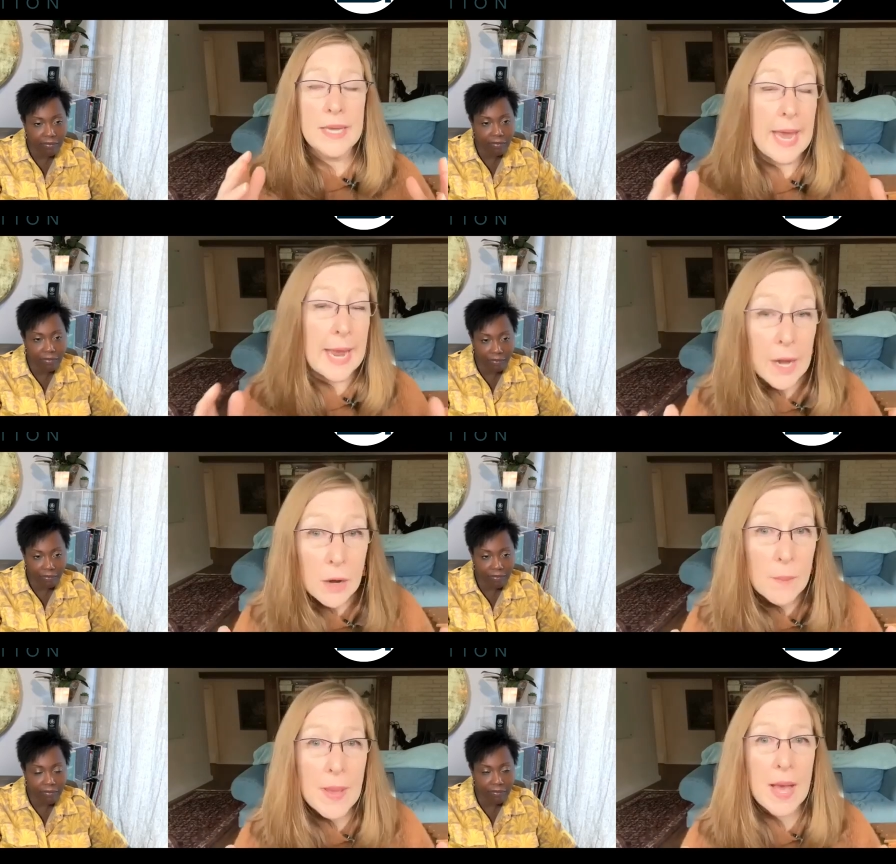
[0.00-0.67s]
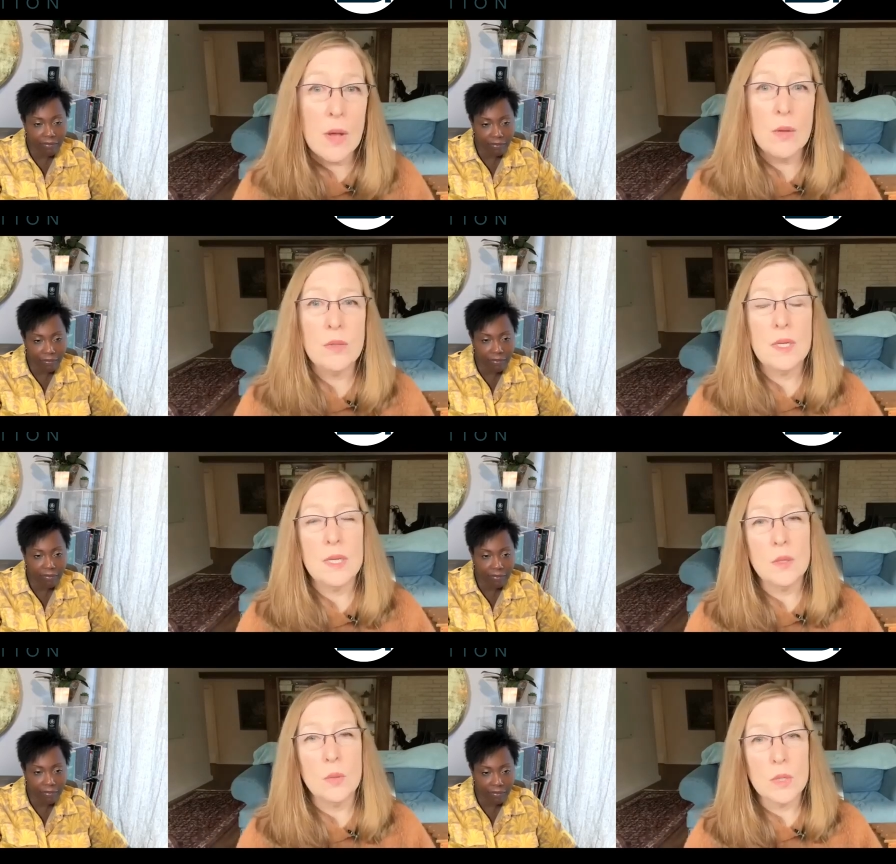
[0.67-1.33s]
Speaker 1: care about
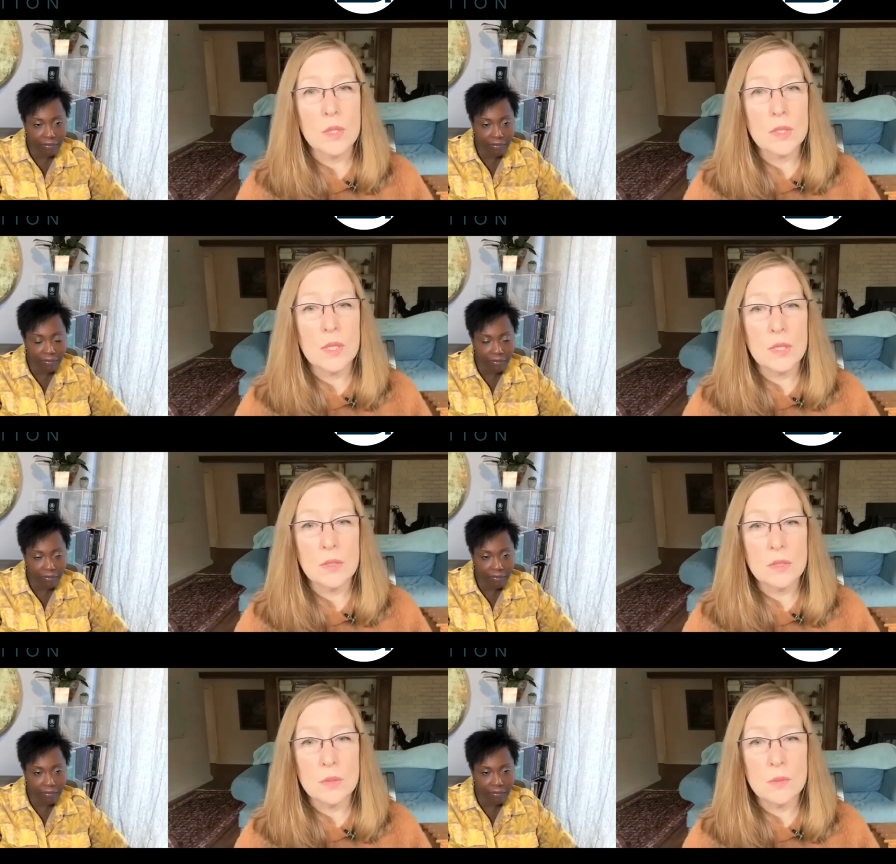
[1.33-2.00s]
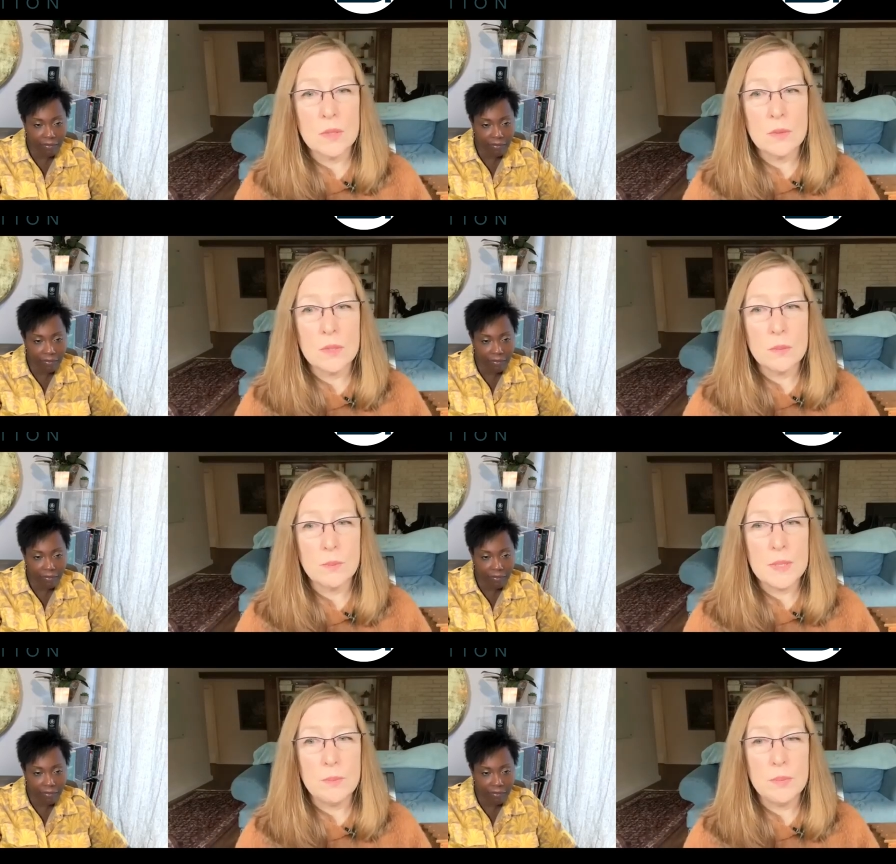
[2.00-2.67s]
in the work that you're doing with the
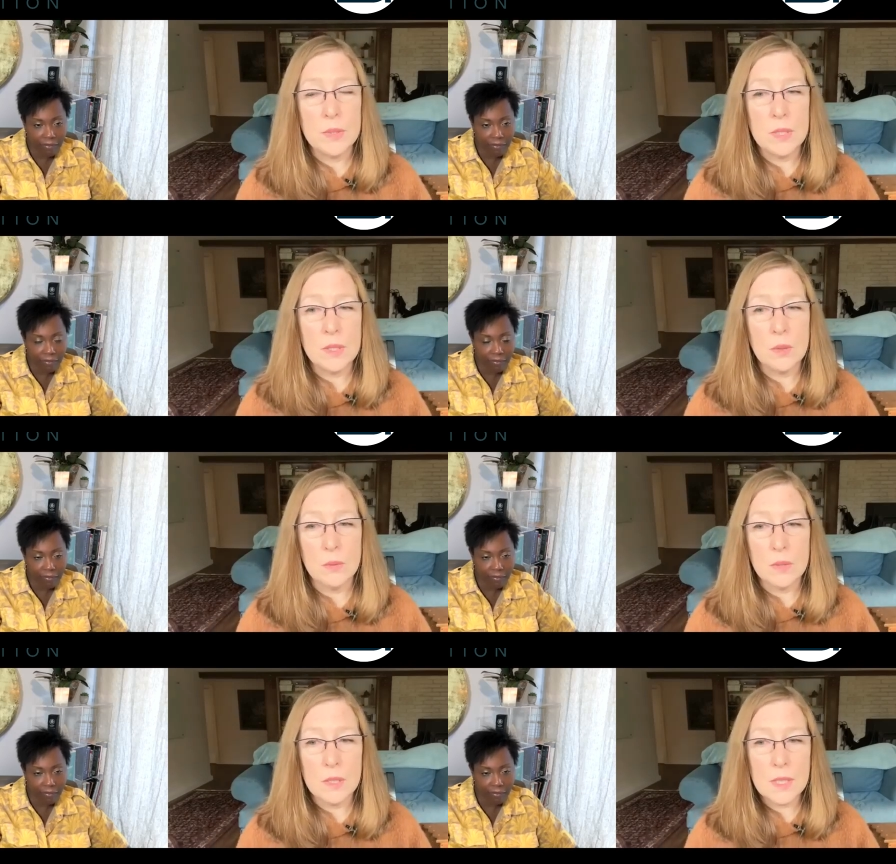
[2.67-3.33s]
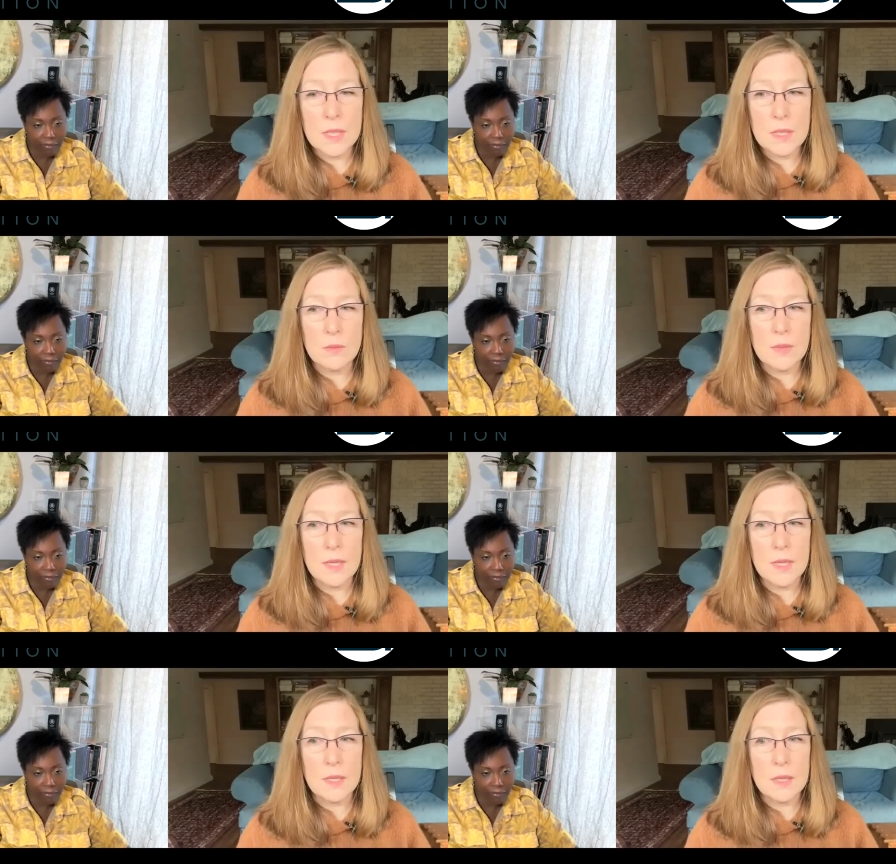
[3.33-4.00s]
people that you're working
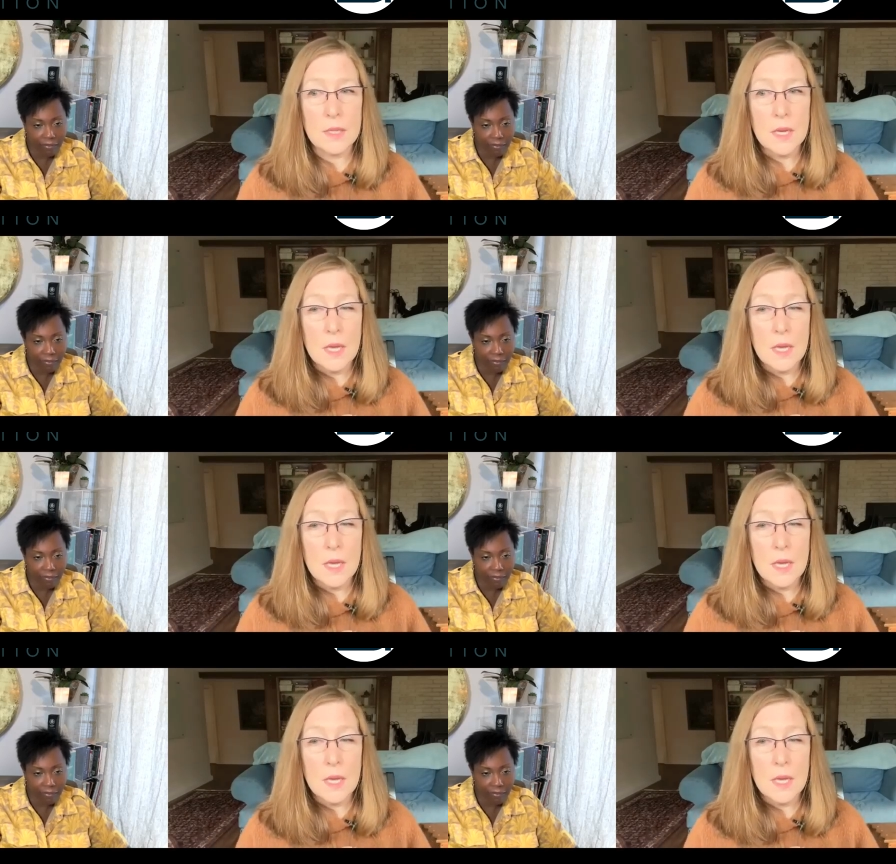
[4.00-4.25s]
with